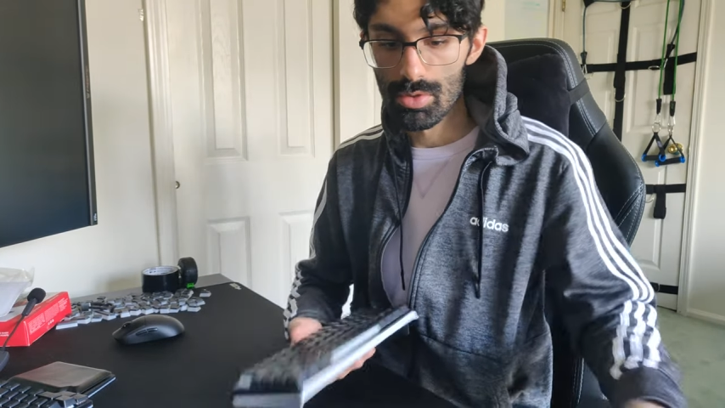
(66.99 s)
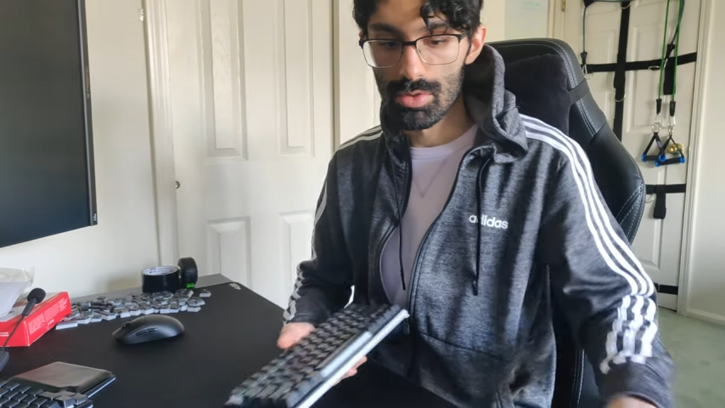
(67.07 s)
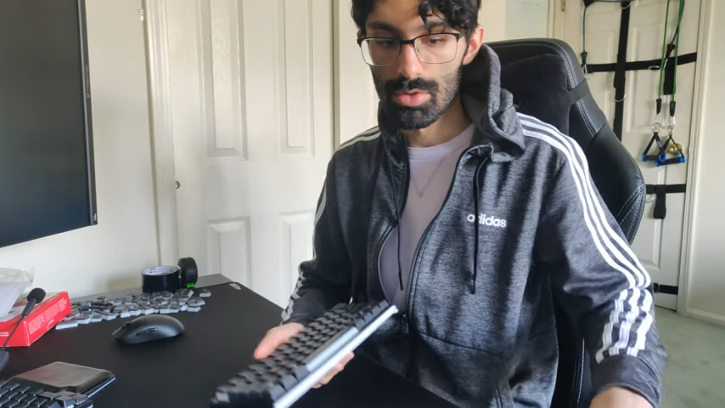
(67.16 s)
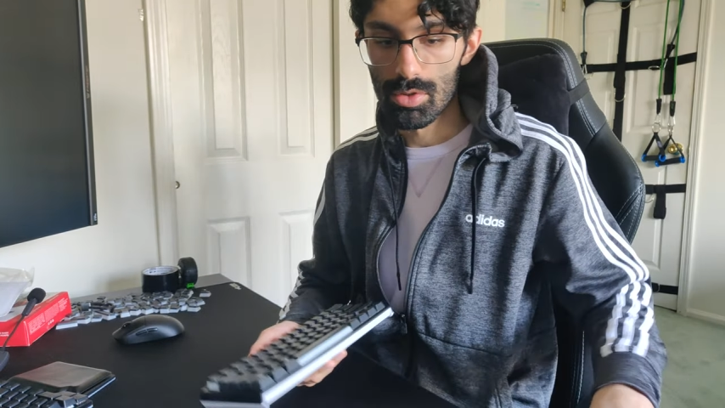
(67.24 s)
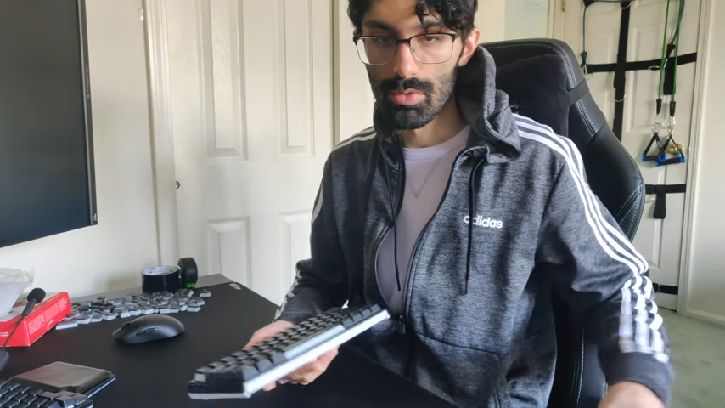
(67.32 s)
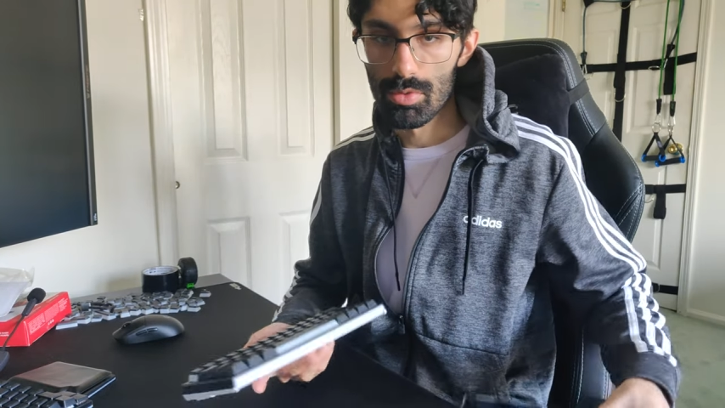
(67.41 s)
is a
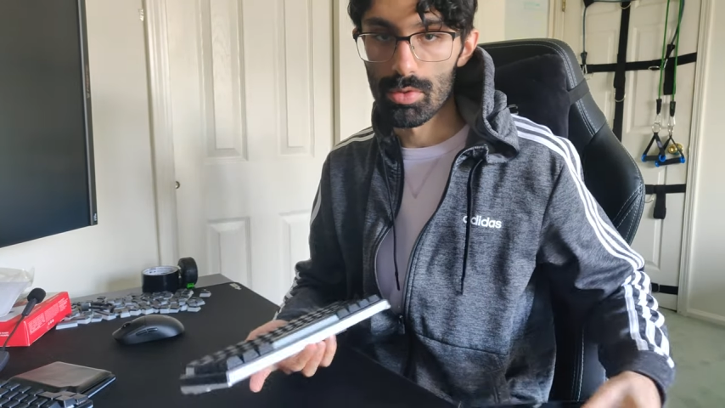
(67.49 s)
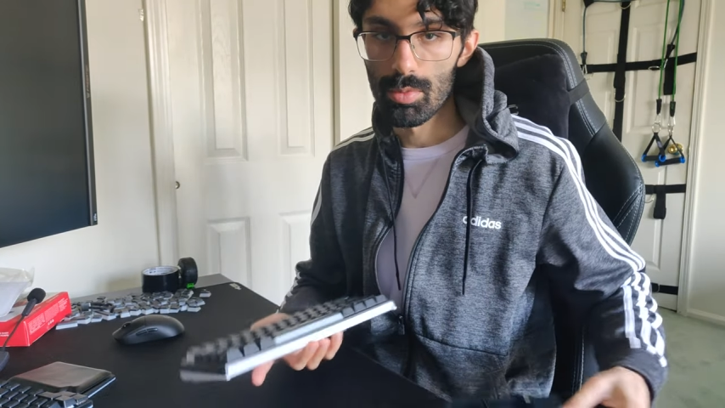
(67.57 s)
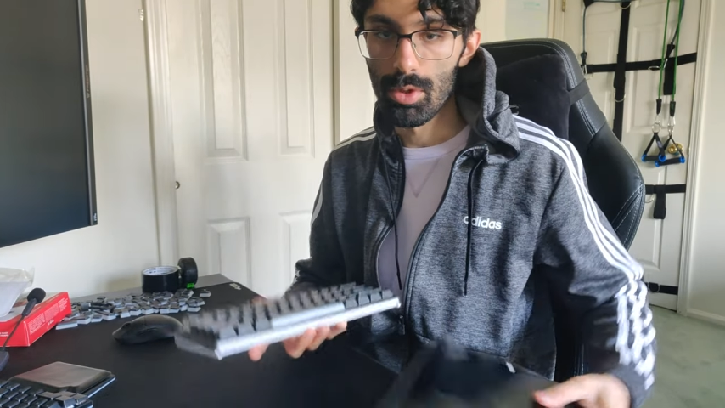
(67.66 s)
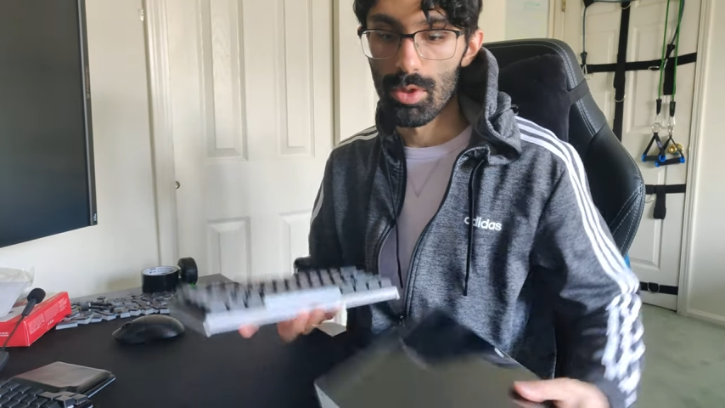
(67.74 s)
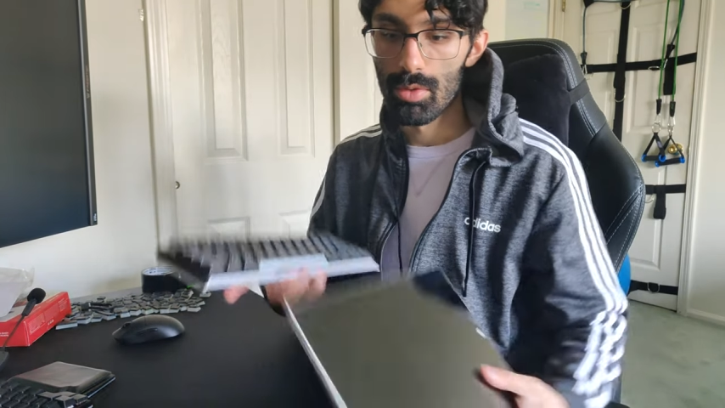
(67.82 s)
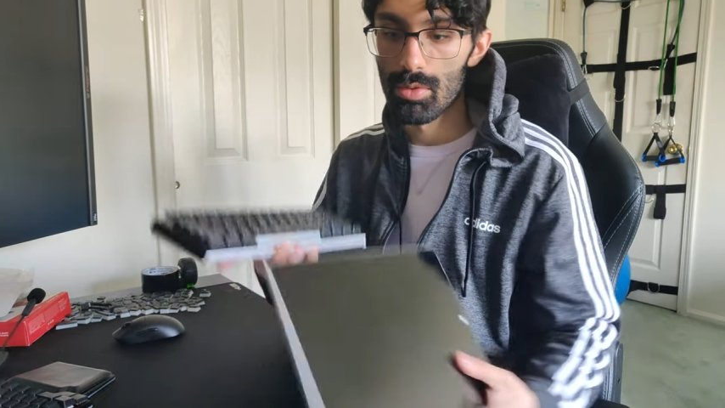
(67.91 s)
Surface
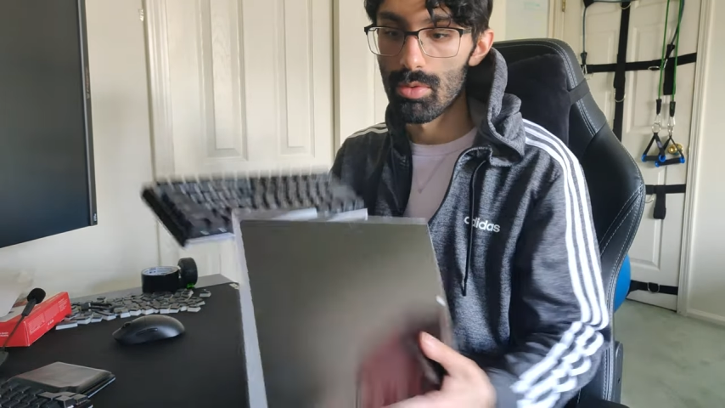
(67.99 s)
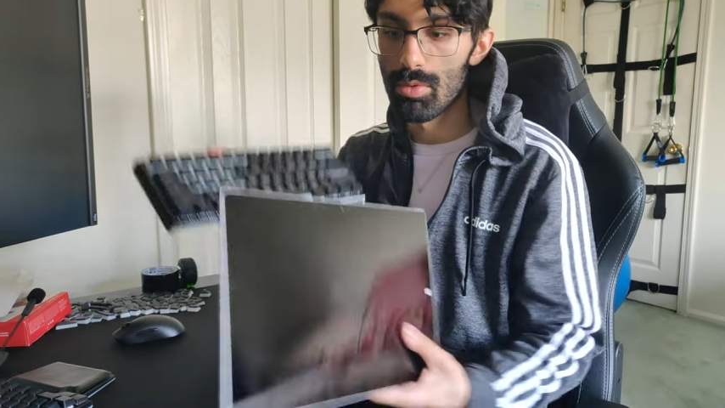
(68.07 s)
Pro.